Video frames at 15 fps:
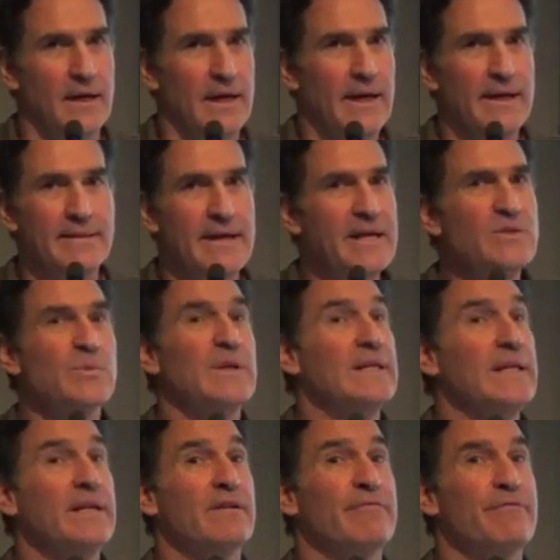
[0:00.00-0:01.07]
and that's what
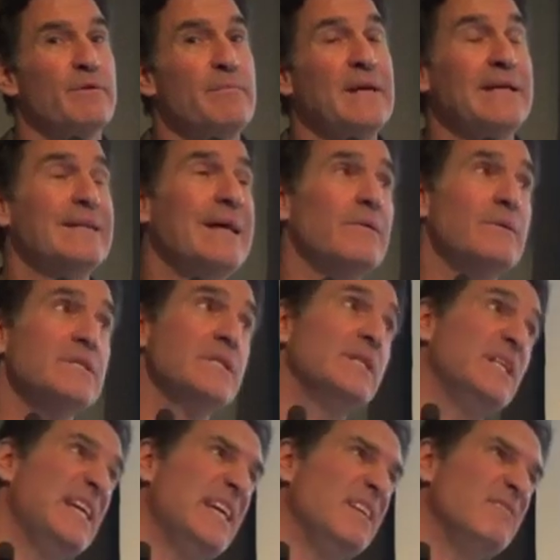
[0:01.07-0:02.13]
did it for me. And that was
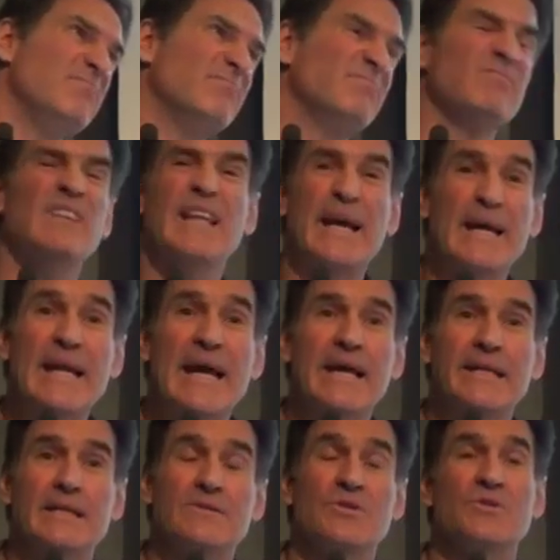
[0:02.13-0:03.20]
in the late
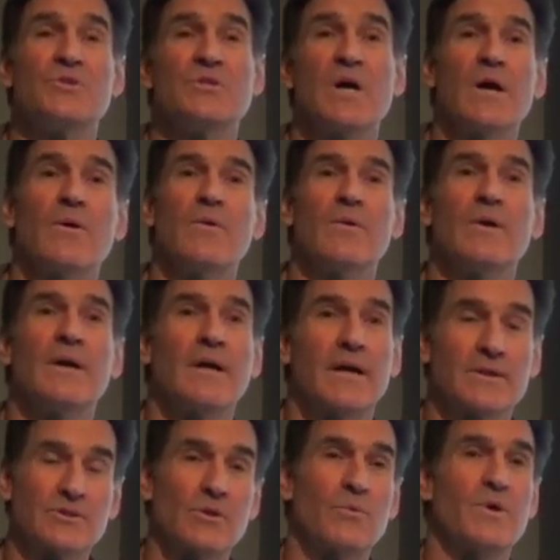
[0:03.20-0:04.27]
80s or so.
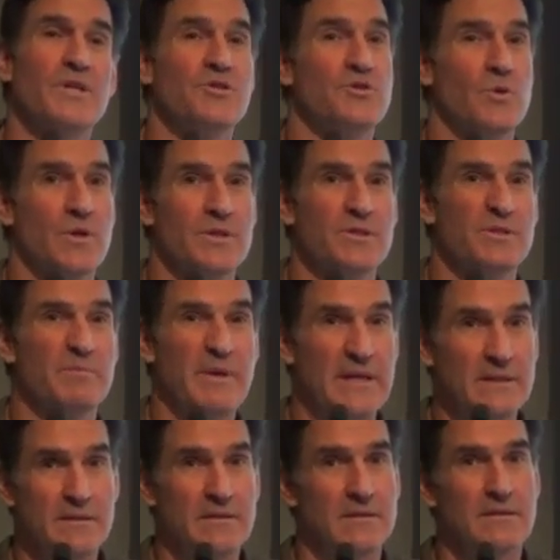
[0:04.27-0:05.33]
I saw one of George's
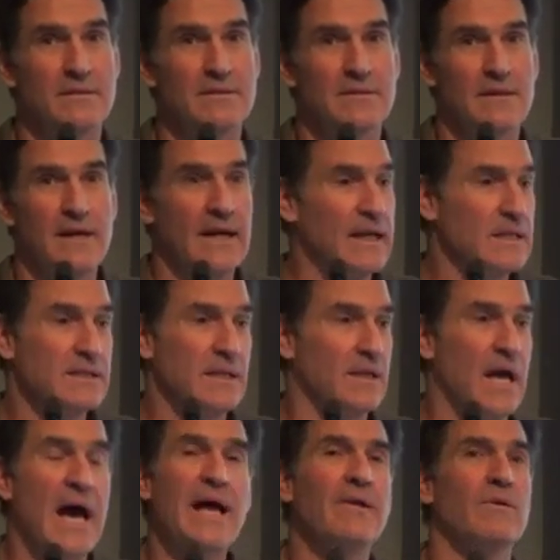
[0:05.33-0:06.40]
pieces. And I
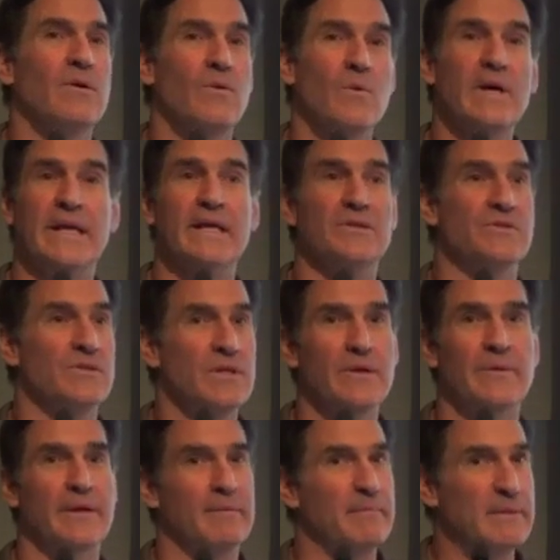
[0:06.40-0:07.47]
said, I don't know what he's
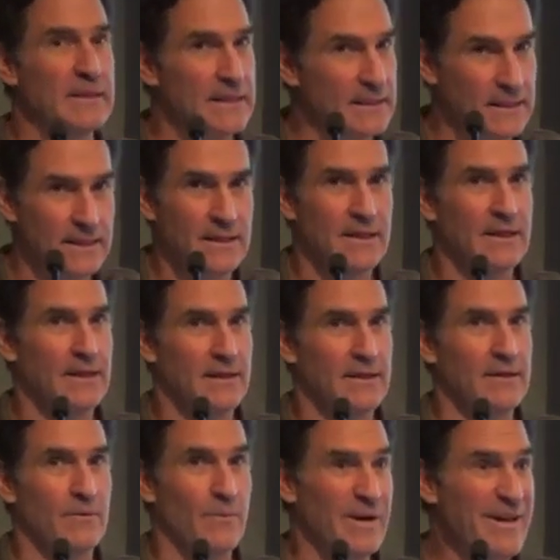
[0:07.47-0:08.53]
doing, but
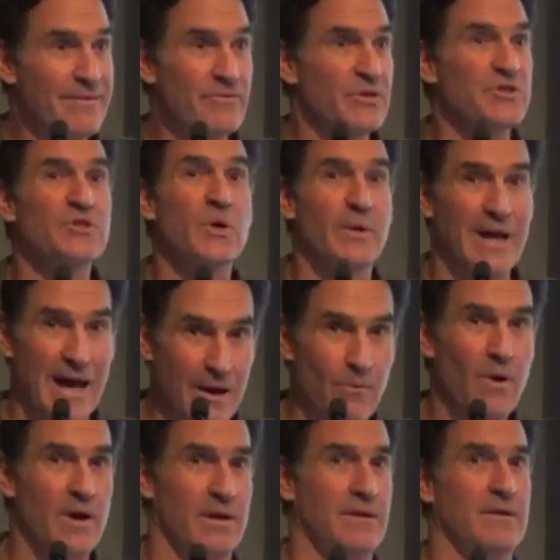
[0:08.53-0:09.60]
whatever he's doing, I
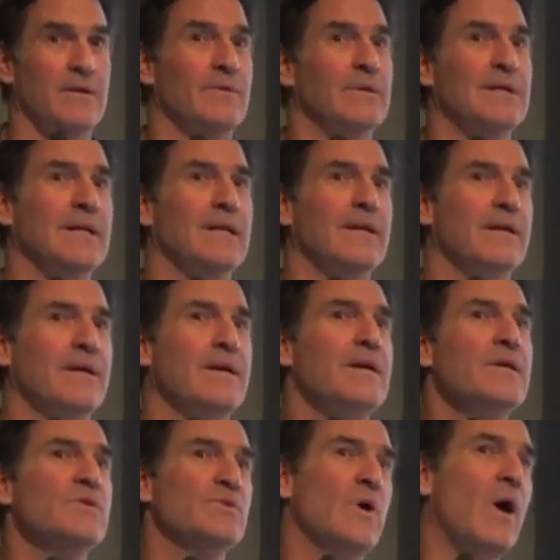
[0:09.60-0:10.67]
want to do it.
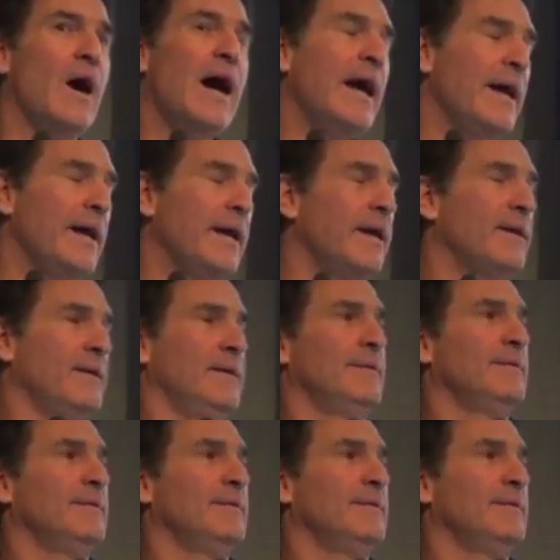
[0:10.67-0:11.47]
So I